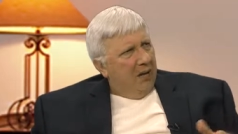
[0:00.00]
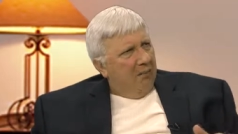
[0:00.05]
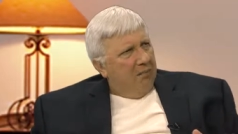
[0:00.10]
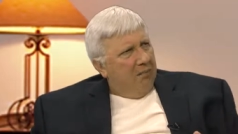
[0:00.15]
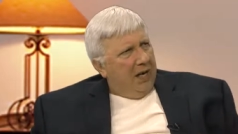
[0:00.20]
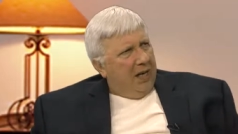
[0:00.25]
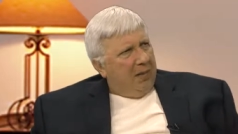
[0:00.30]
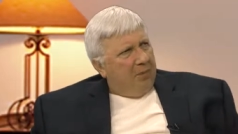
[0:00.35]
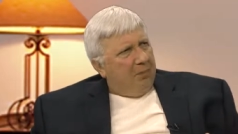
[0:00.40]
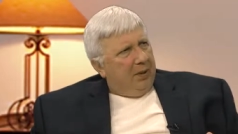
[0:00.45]

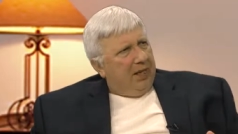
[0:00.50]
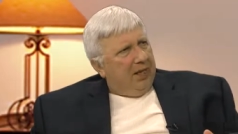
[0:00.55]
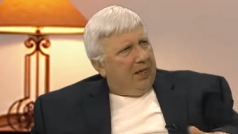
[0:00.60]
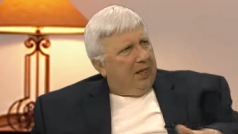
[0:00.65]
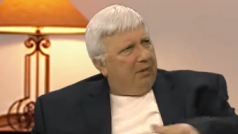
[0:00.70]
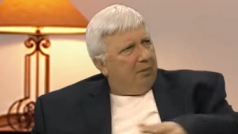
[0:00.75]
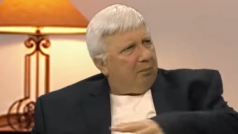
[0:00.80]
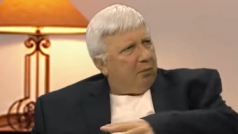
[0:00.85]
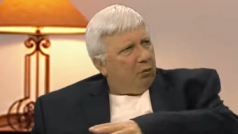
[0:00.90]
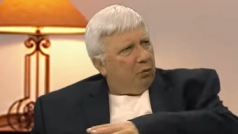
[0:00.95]
may
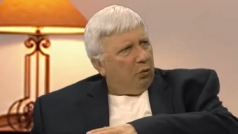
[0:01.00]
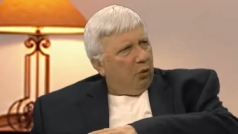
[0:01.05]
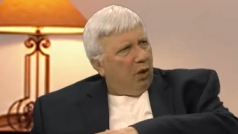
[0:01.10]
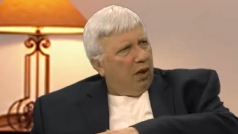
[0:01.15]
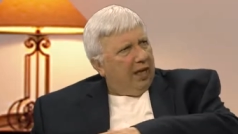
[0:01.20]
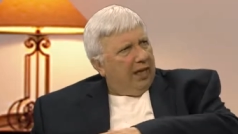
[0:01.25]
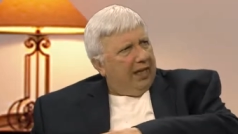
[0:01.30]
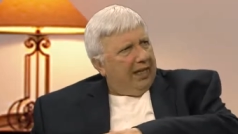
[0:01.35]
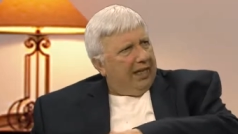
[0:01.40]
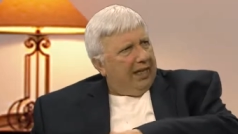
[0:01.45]
be
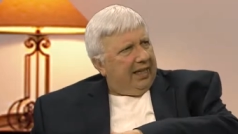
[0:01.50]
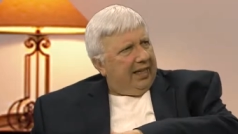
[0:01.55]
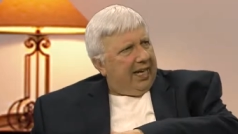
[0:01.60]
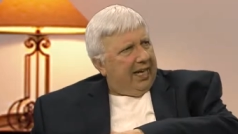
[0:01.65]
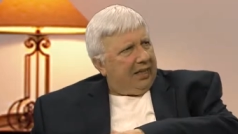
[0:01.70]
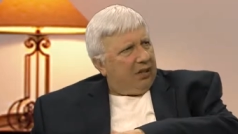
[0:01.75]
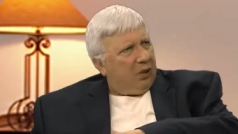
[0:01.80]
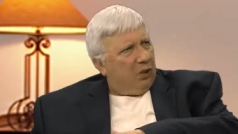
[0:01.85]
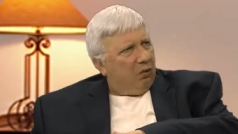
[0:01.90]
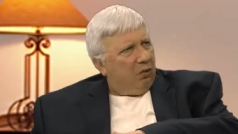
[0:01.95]
prodding in
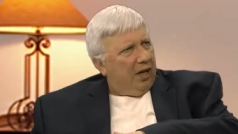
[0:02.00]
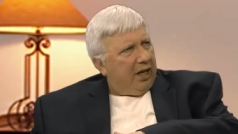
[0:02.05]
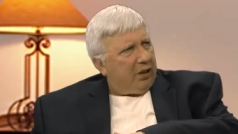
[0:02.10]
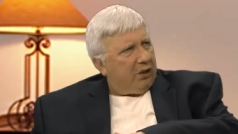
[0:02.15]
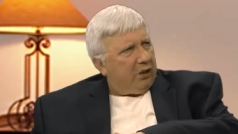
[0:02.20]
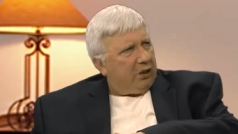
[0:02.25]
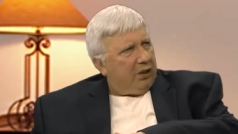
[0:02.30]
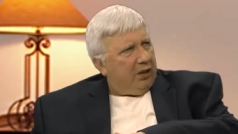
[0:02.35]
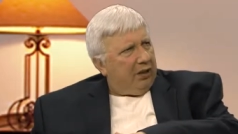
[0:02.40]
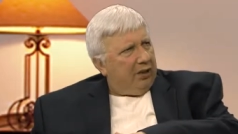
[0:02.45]
that
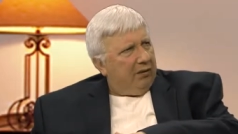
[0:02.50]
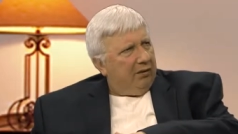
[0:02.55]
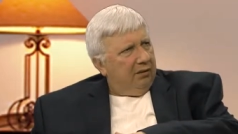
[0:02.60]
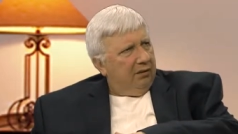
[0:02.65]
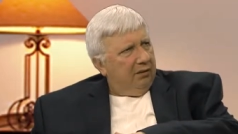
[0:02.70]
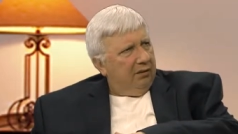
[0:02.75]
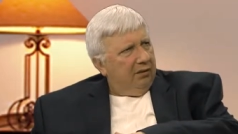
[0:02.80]
direction?